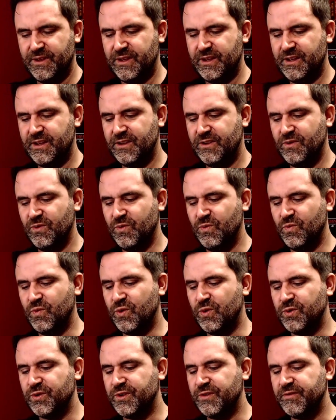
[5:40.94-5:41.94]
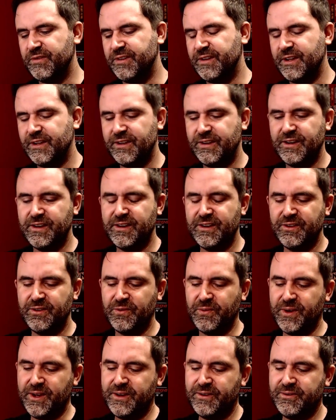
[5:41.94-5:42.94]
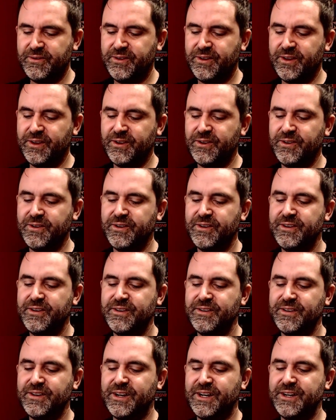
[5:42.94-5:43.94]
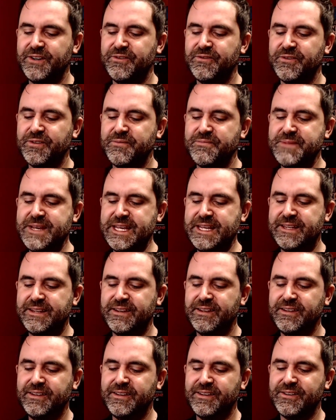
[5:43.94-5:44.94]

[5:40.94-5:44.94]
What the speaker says: It's water resistant as well to 100 meters.